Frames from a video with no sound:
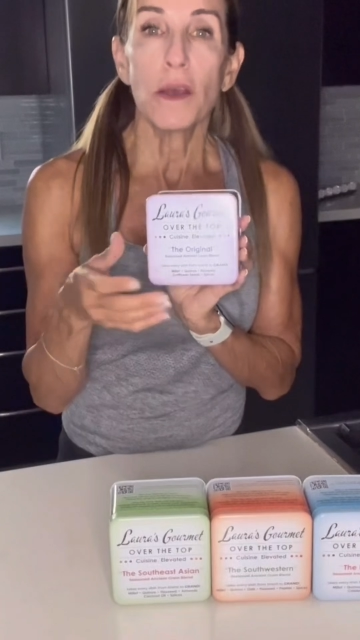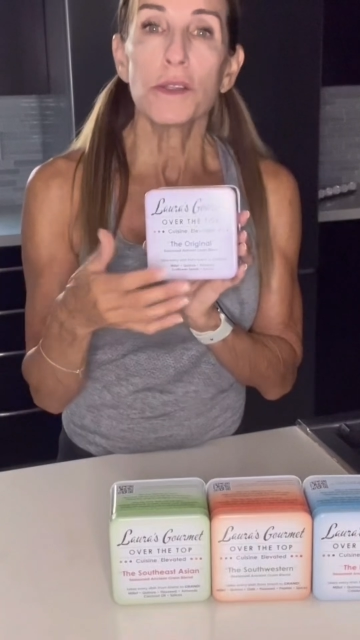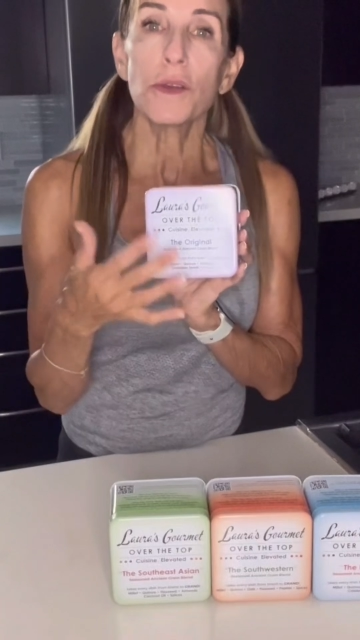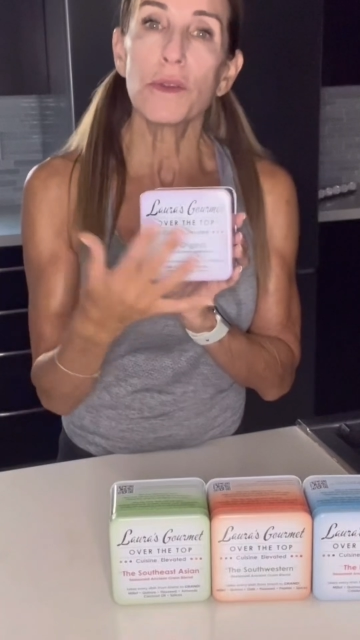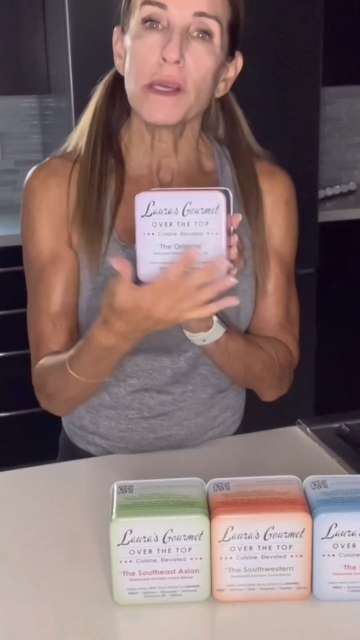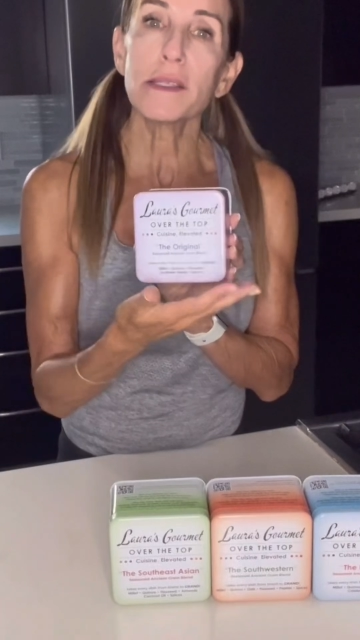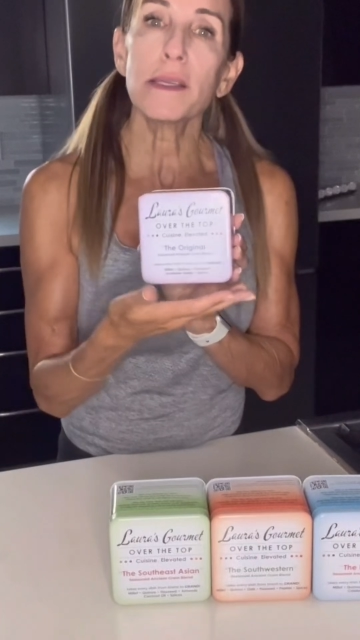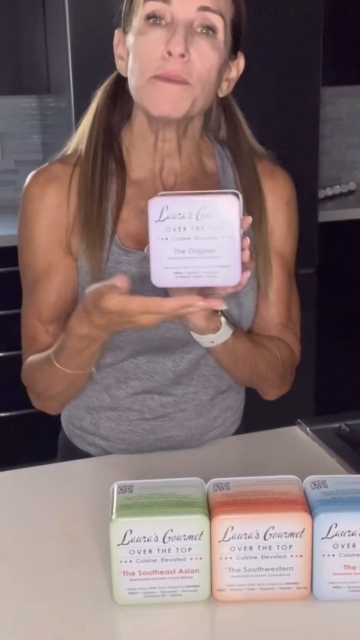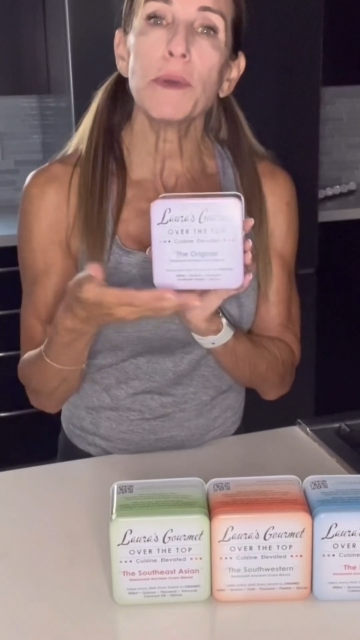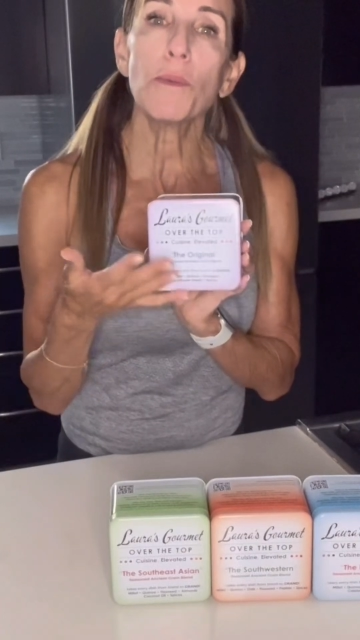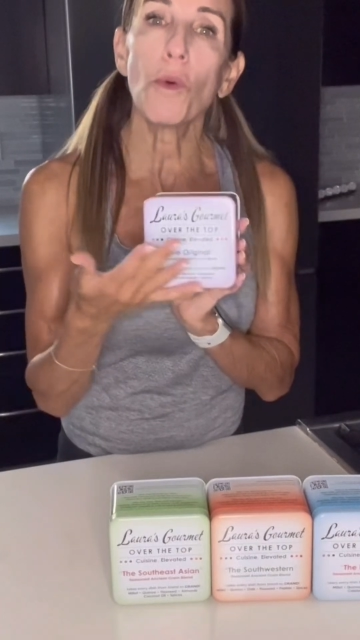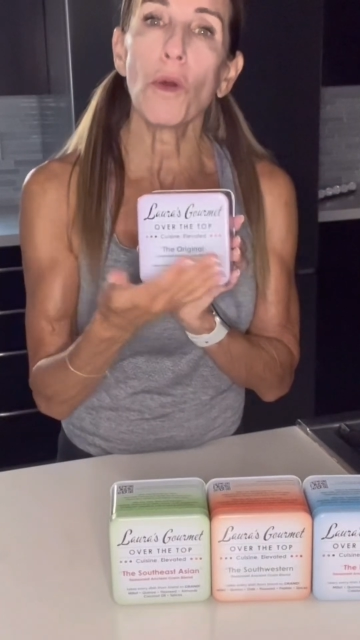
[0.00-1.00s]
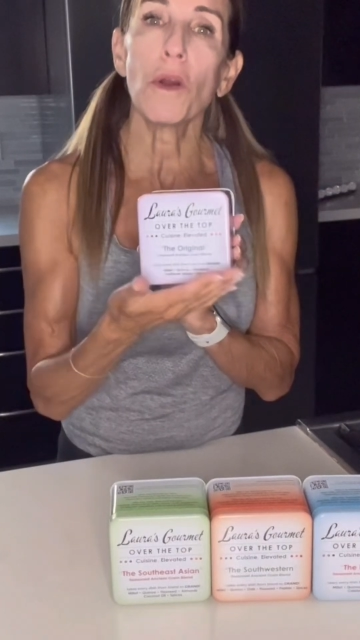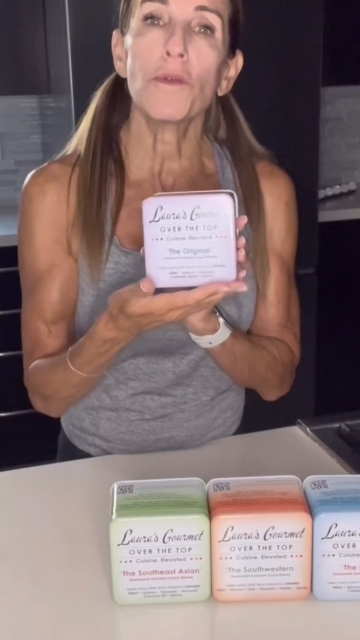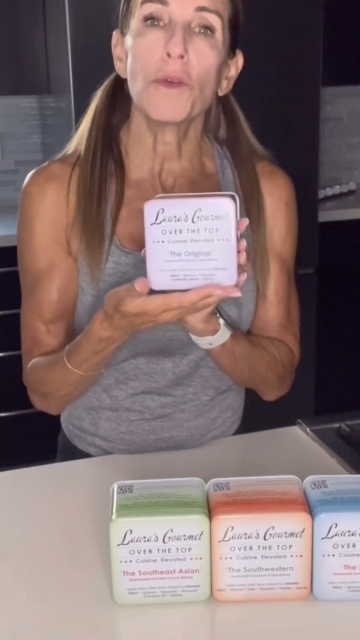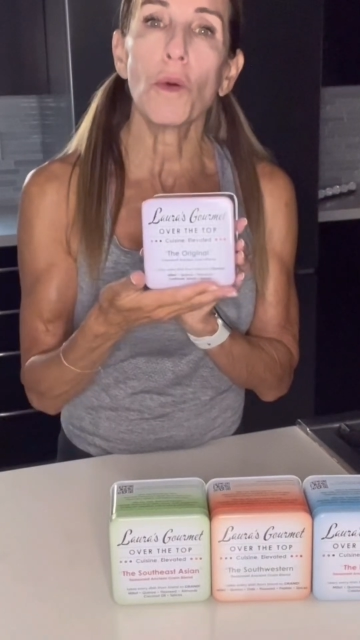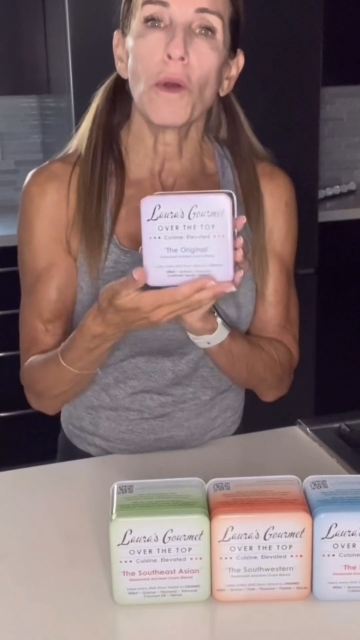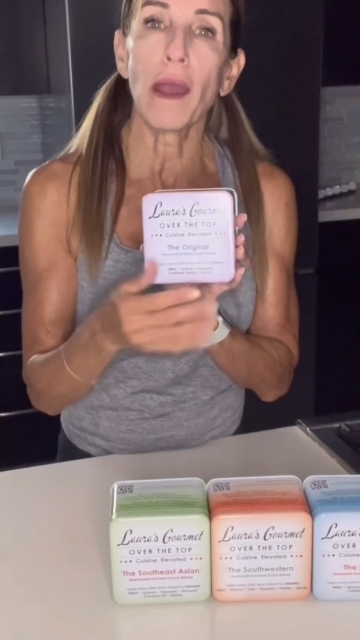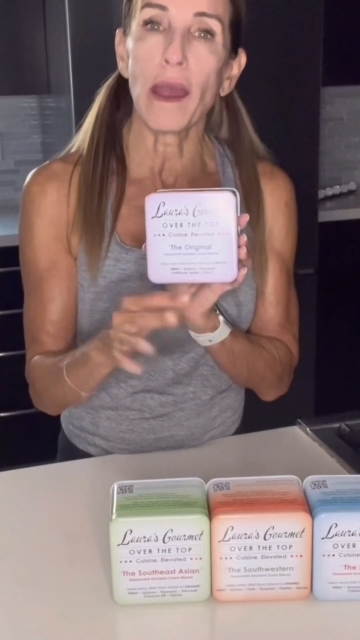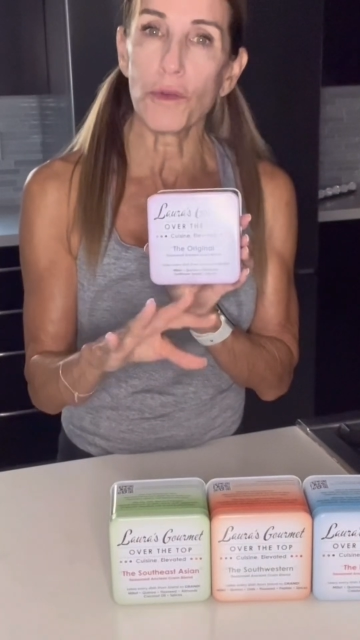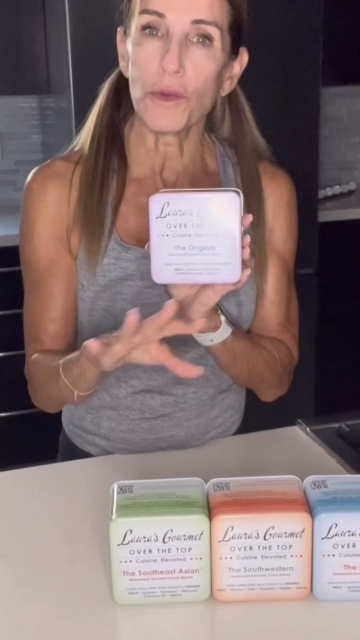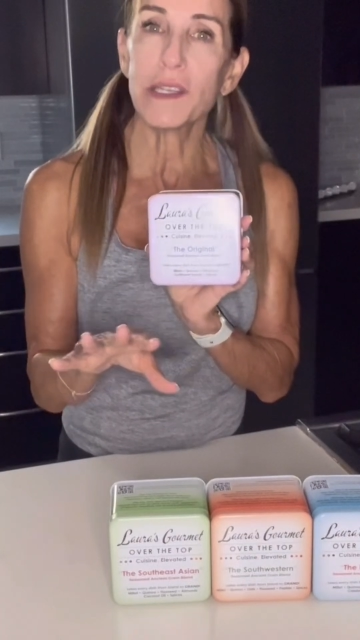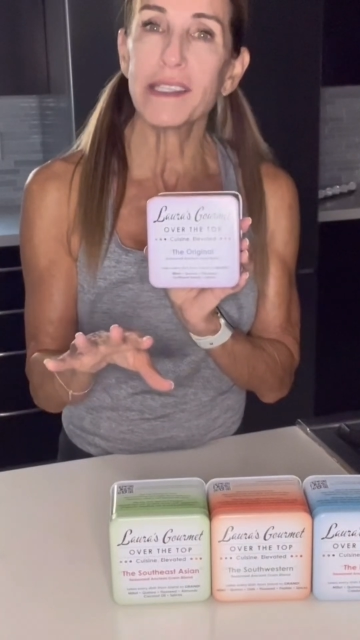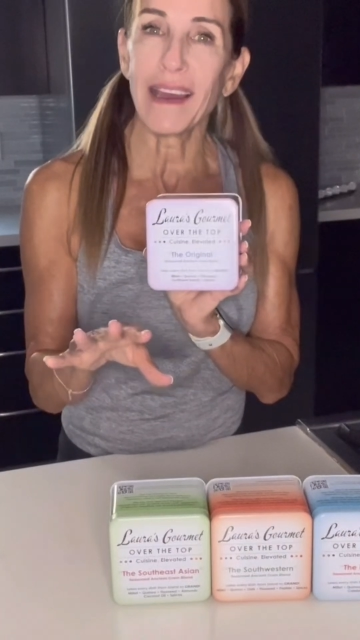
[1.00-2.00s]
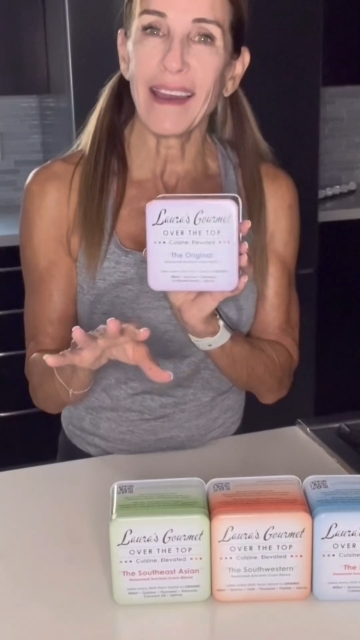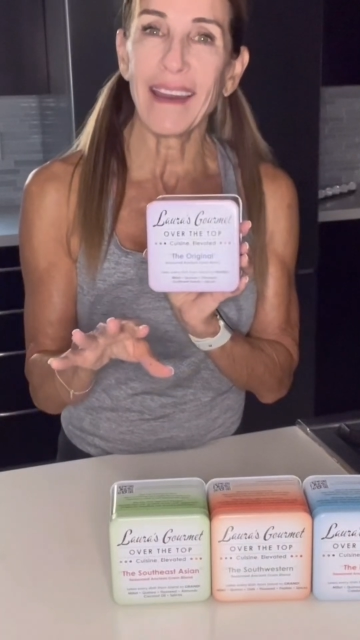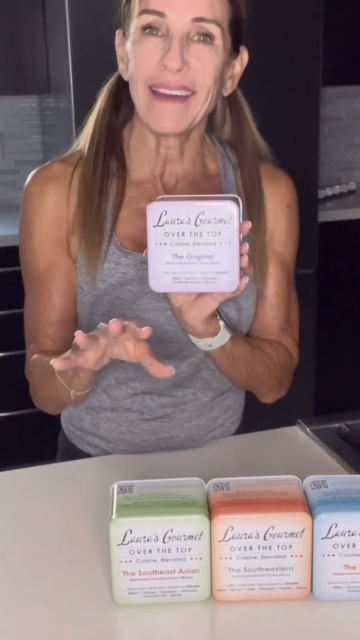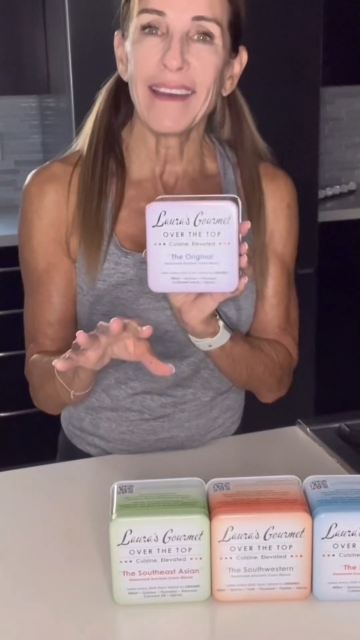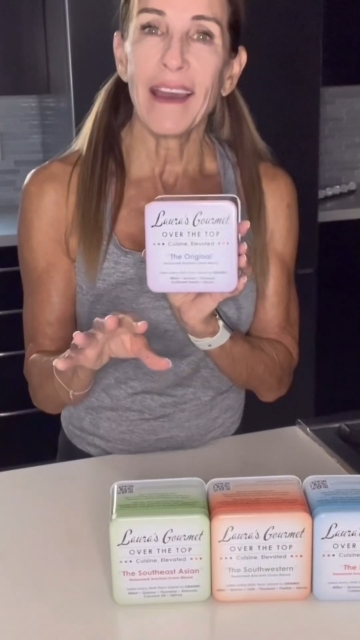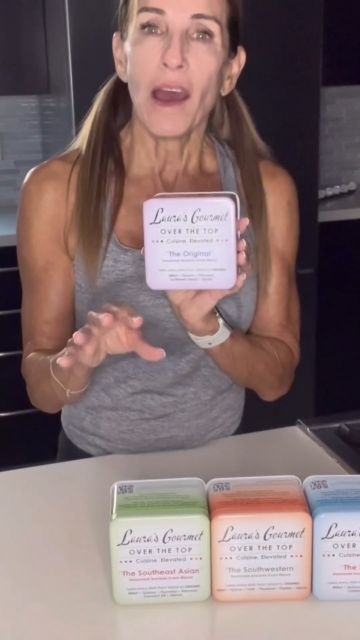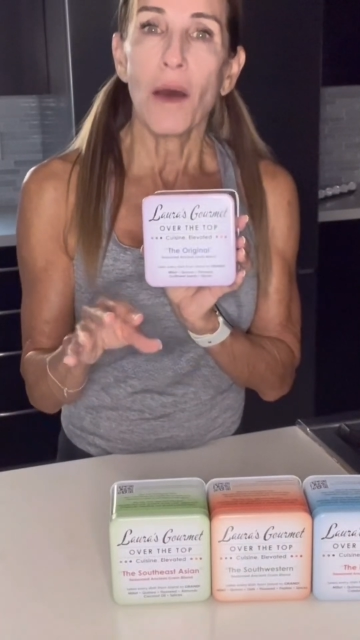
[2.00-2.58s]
So this can be more of your everyday,